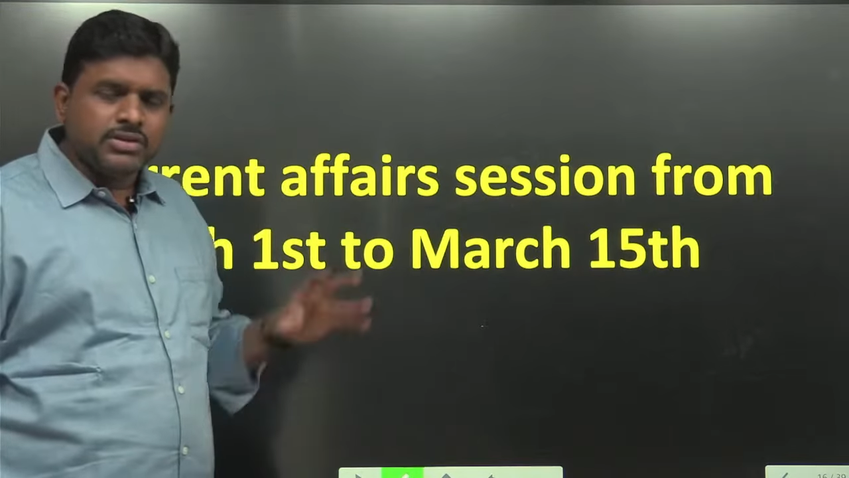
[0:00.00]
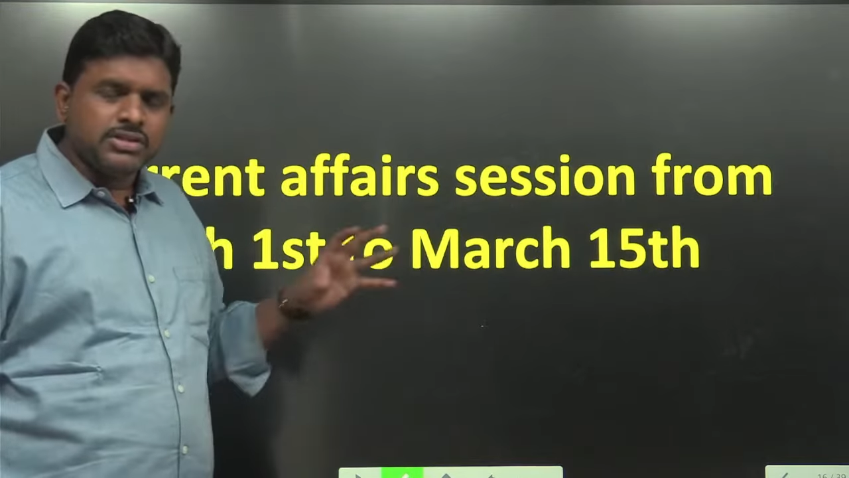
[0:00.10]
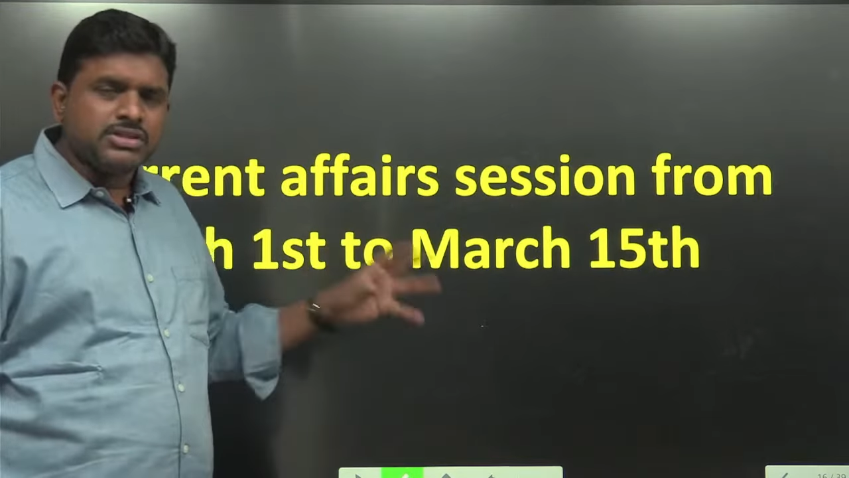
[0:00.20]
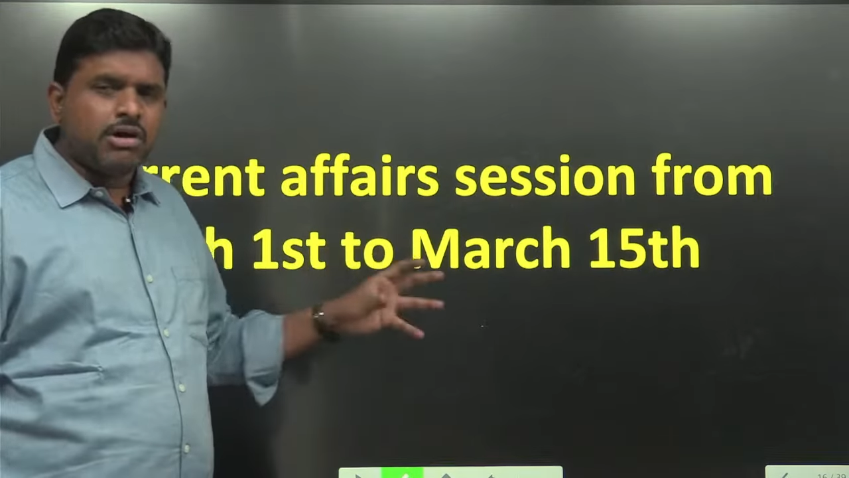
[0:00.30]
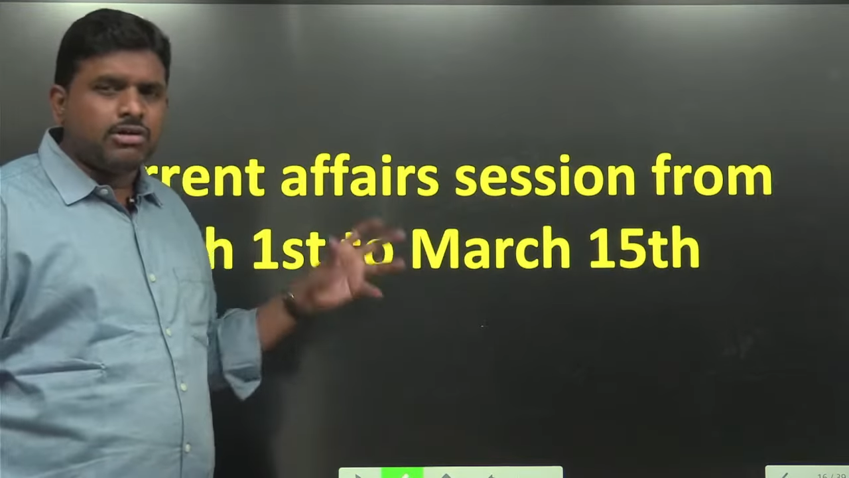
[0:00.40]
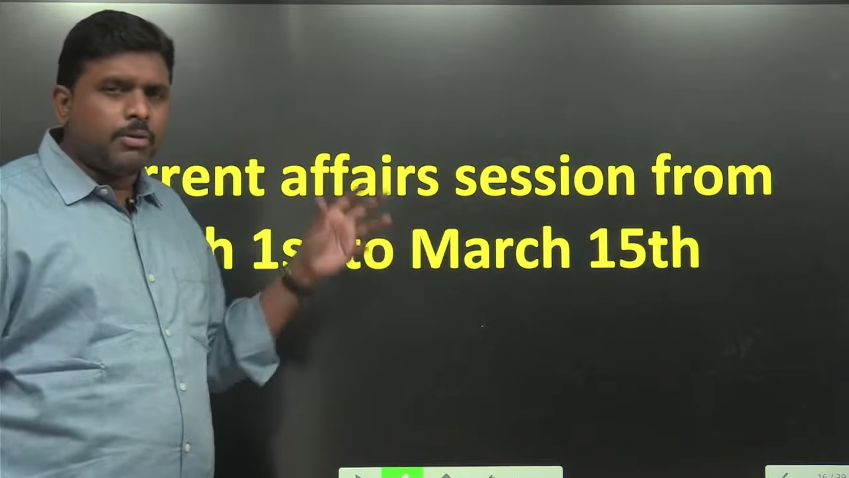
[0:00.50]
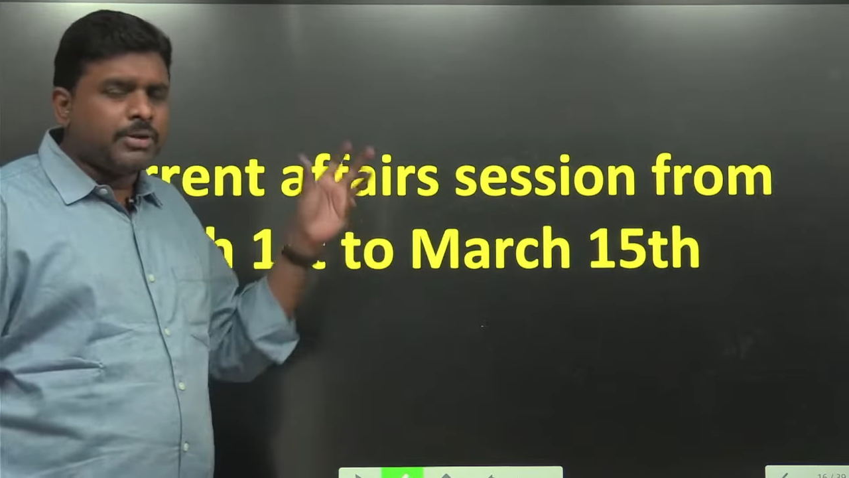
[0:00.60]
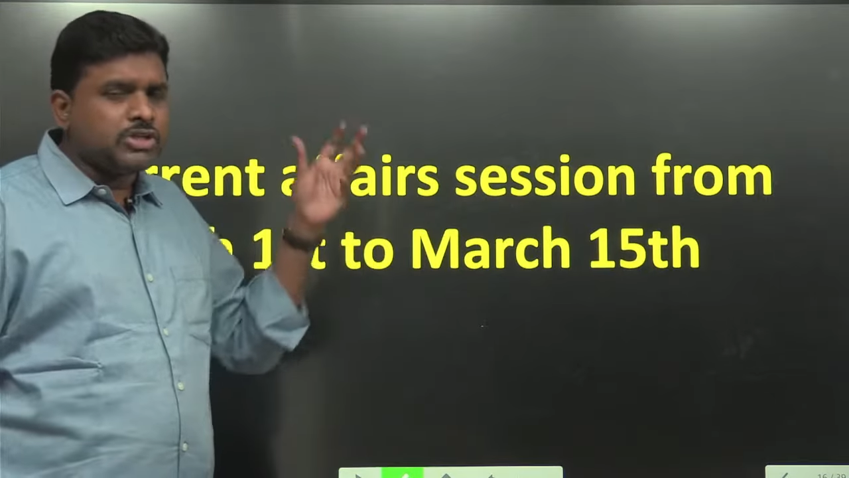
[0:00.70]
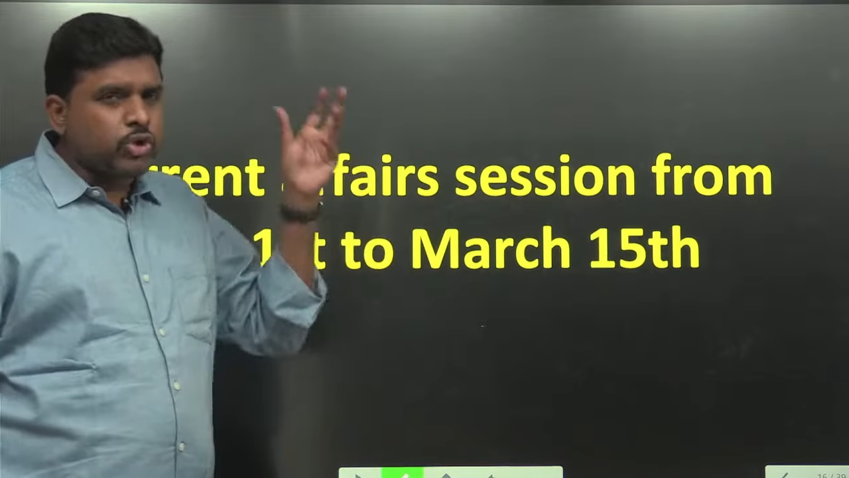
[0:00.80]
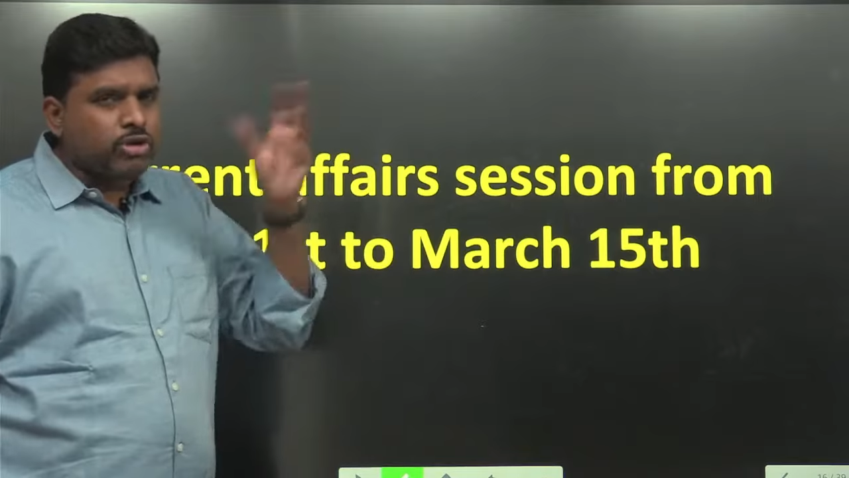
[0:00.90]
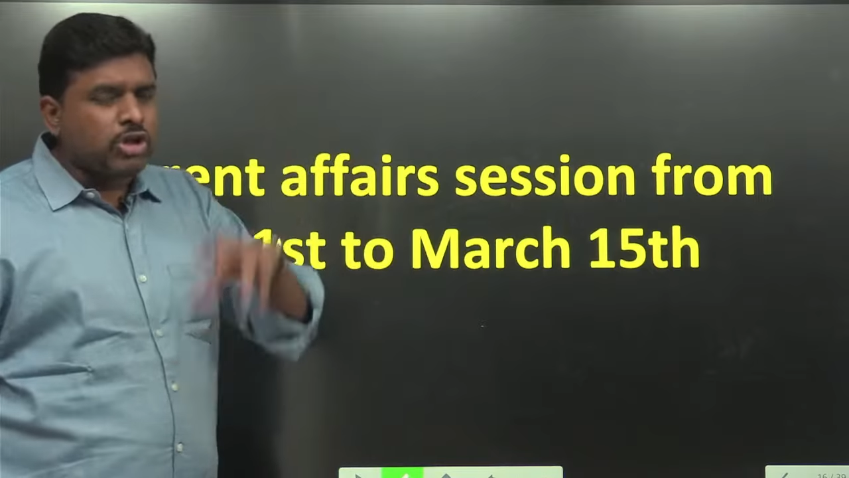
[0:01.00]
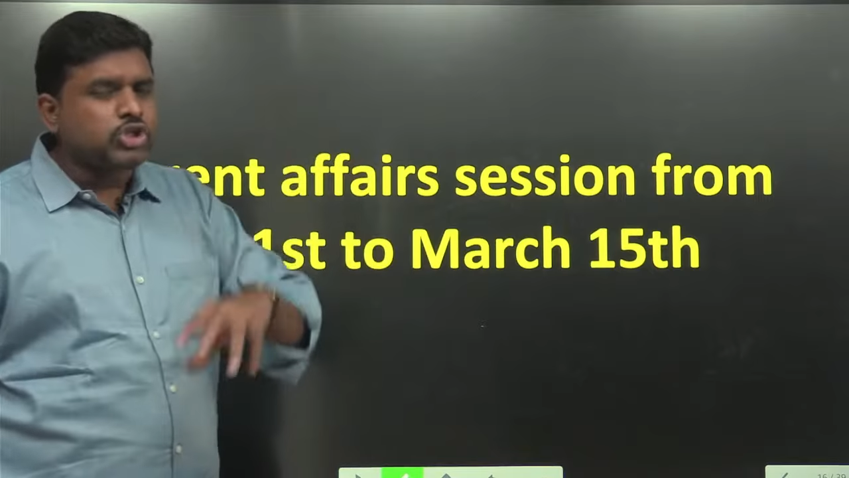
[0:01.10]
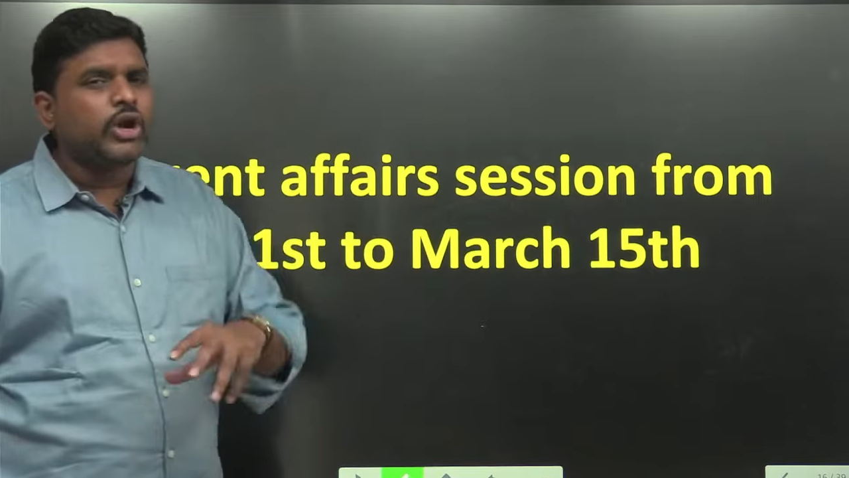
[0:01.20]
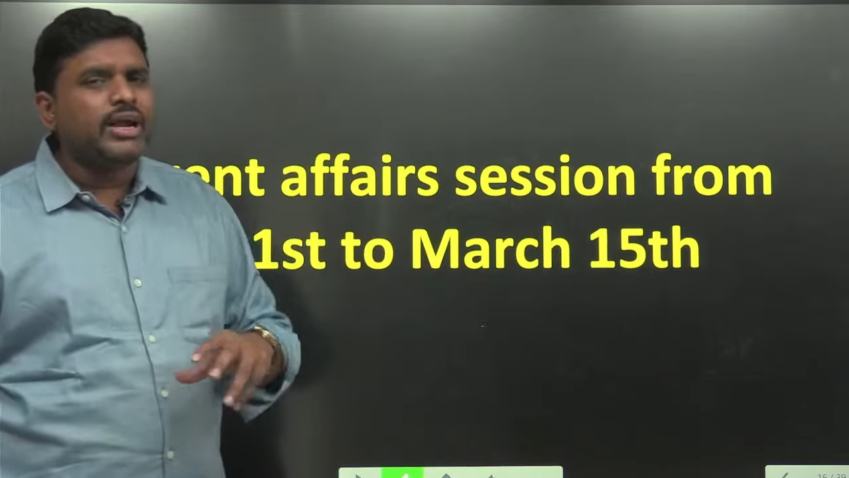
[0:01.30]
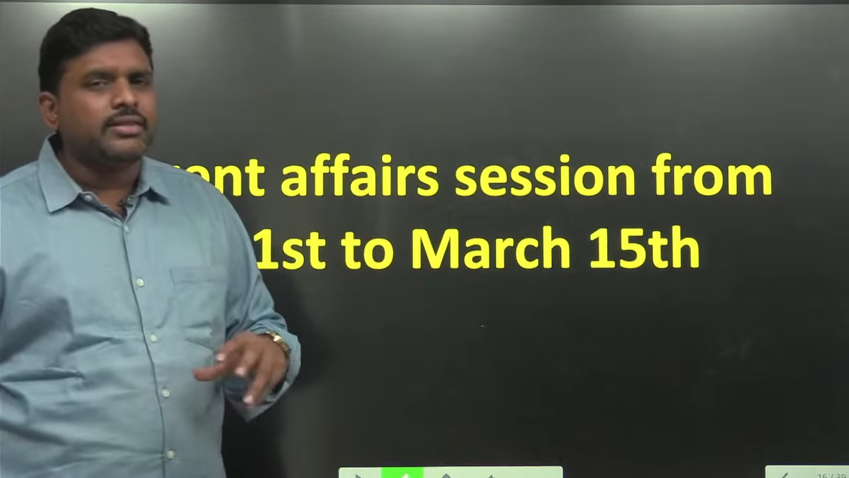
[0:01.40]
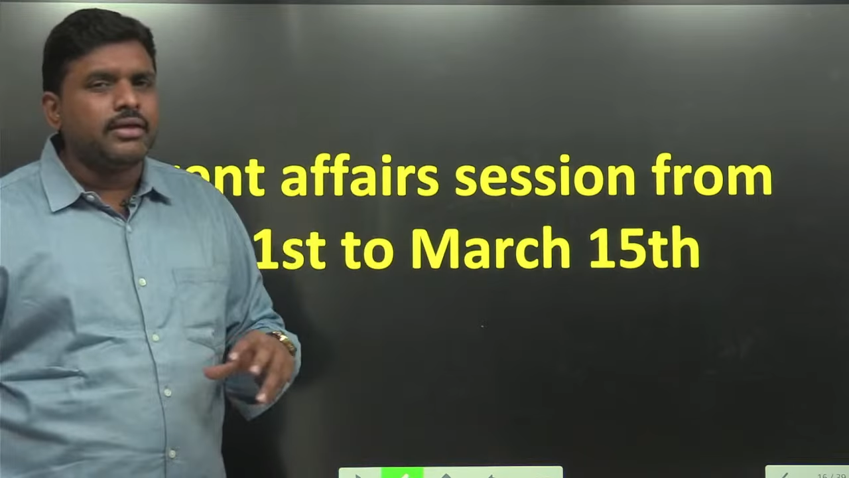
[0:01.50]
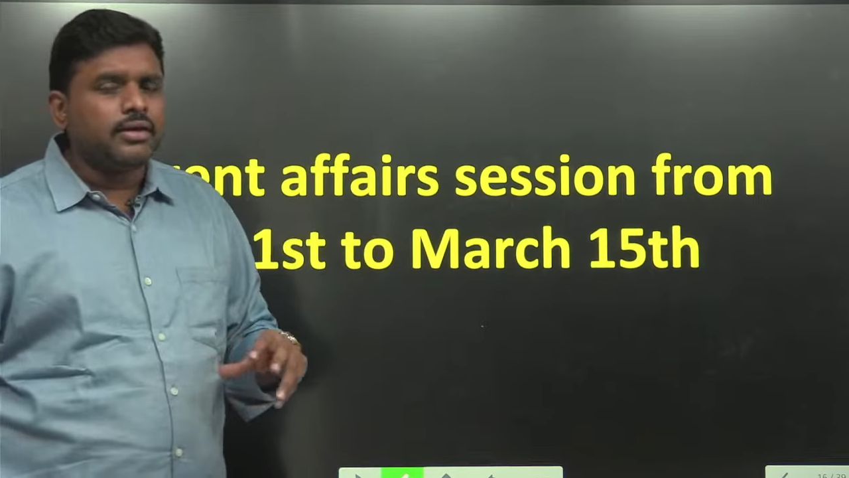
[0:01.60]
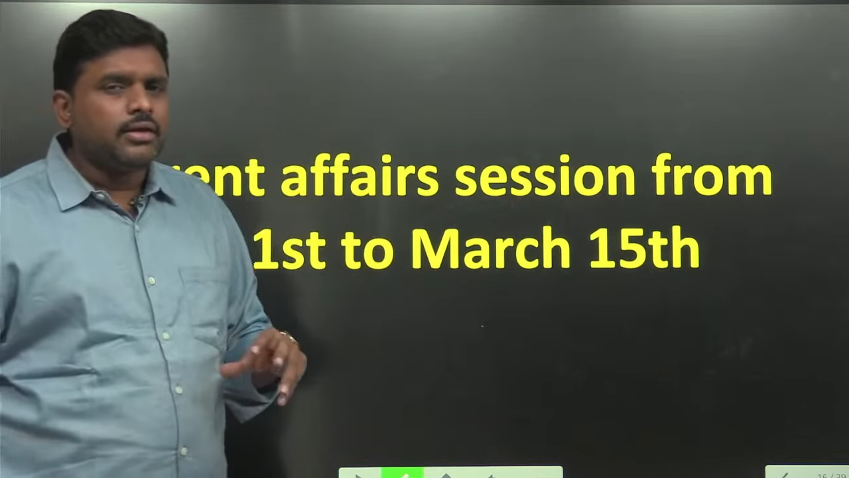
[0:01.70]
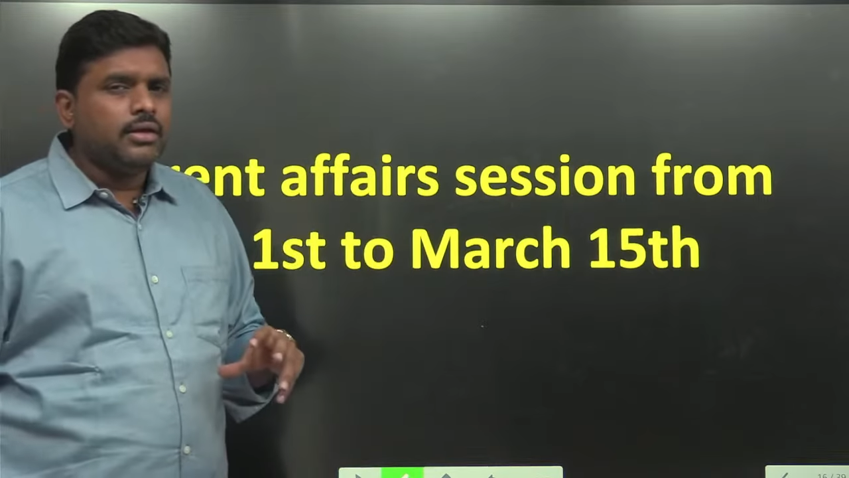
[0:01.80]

These all topics you can also get there.